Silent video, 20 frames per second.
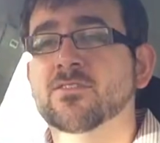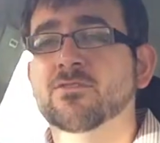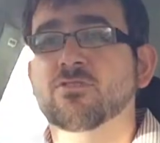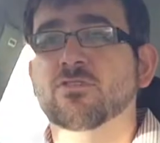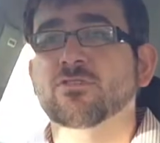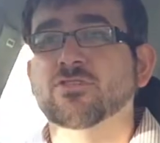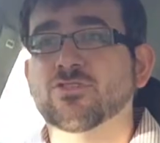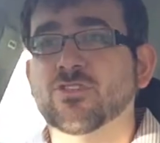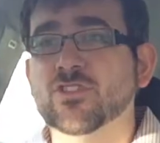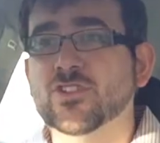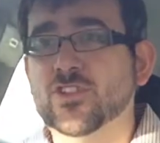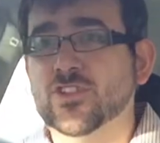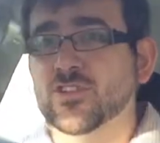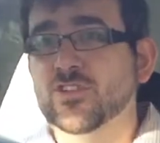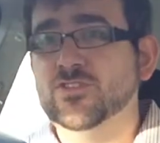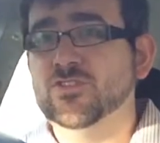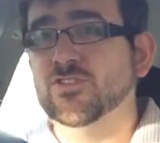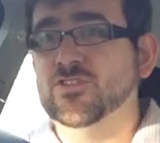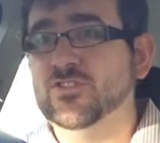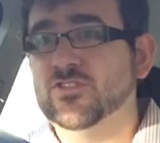Crunch, crunch,
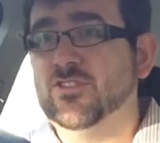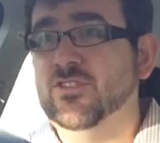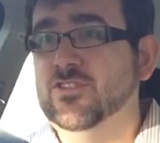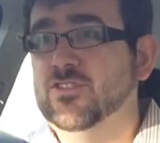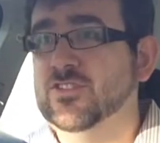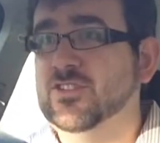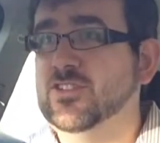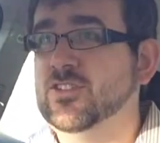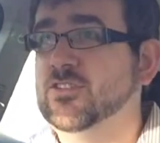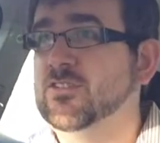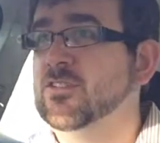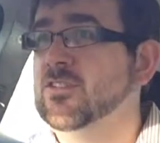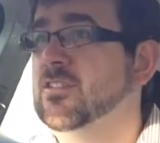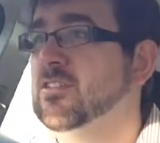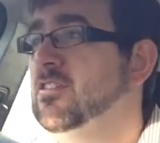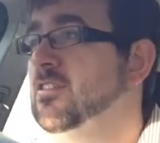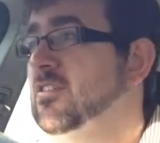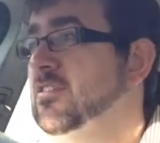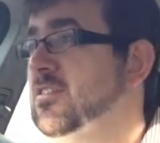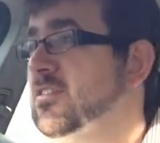crunch, crunch, crunch.
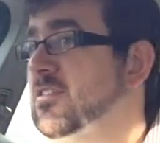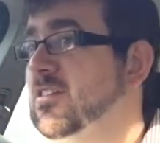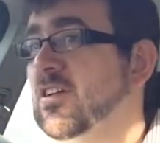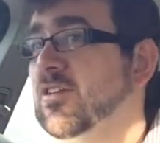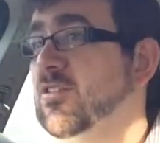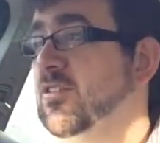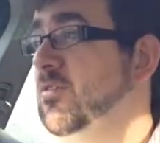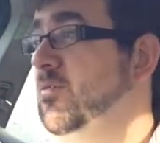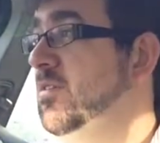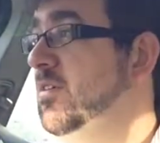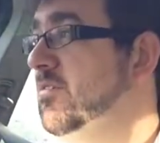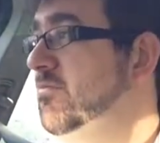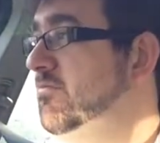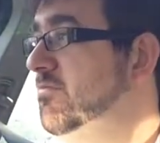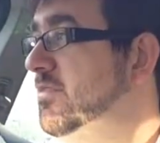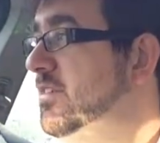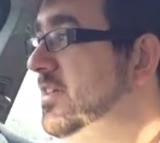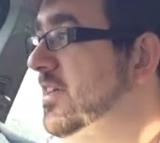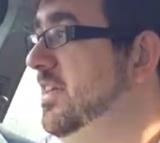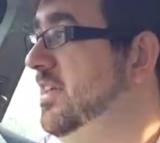You sort of think, well,
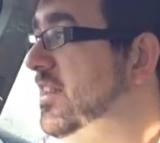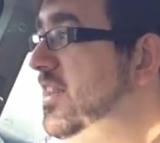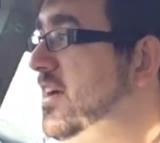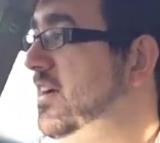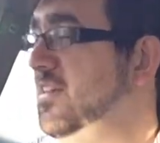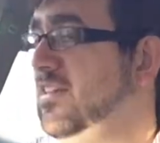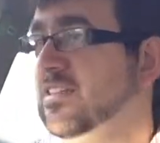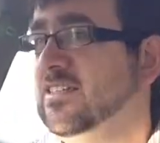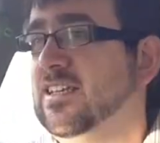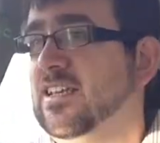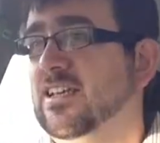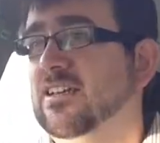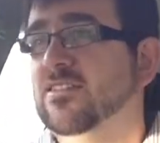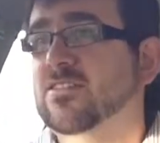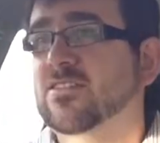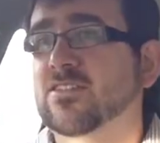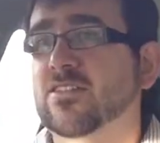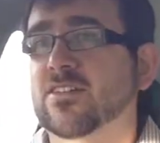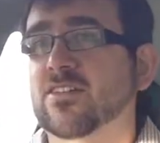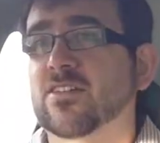he likes it,
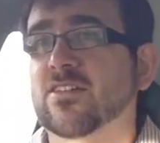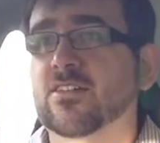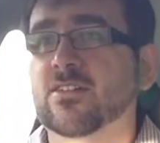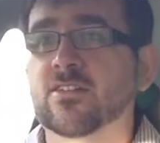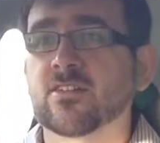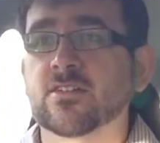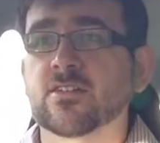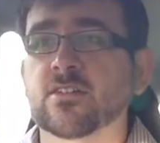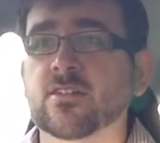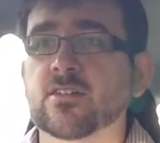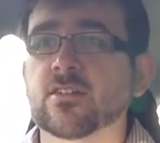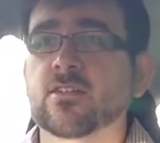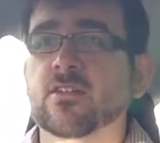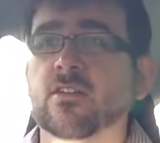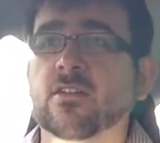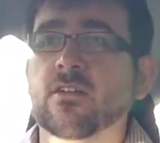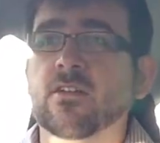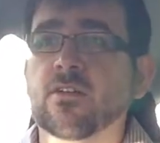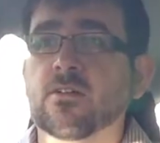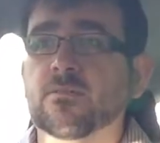so,
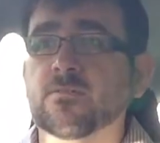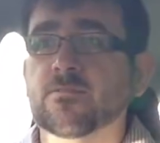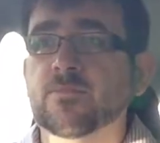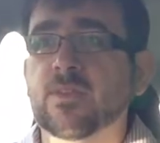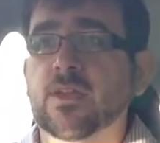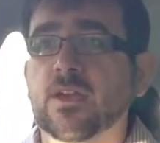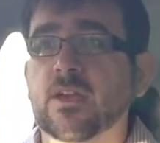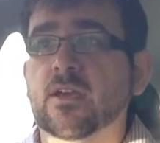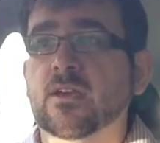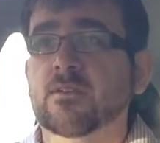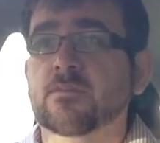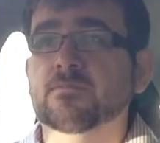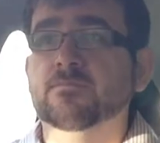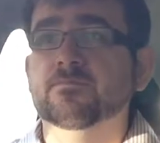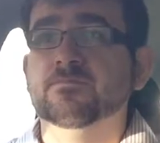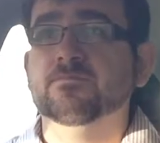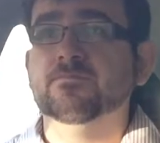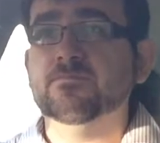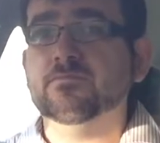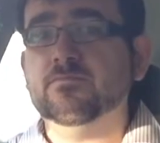yeah.
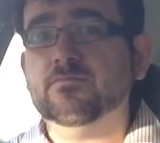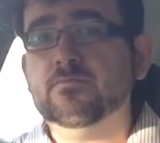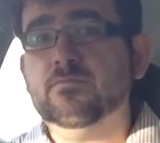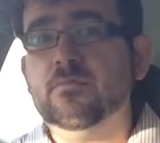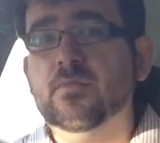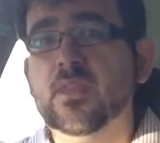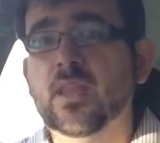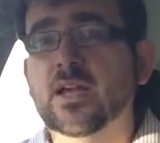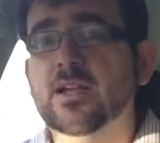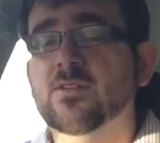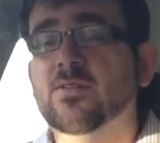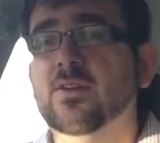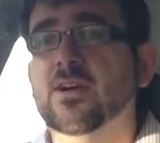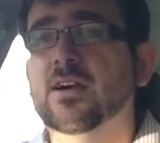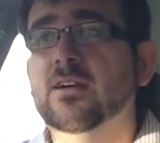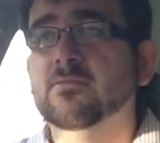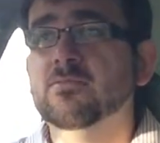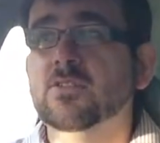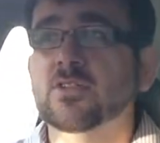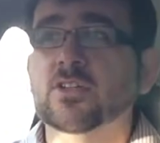Anyway,
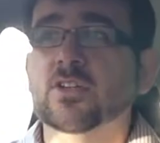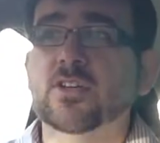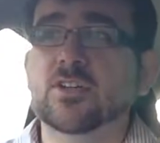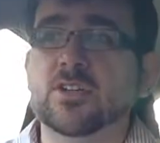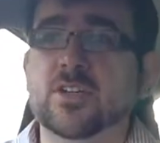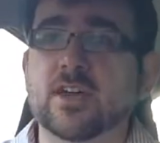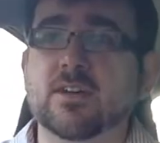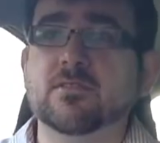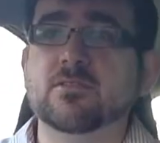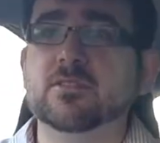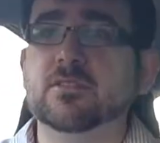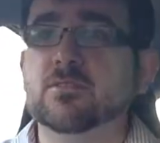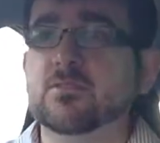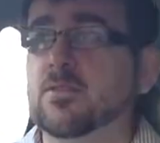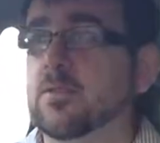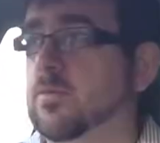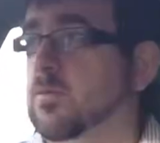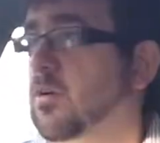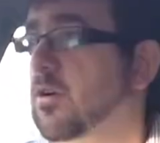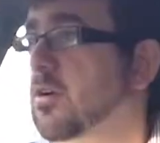I'm gonna go now because I'm
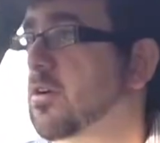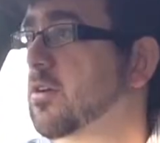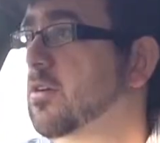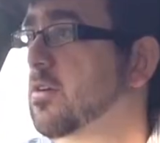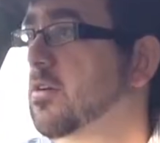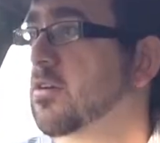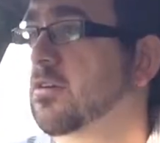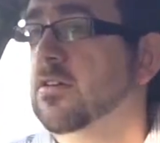going to work.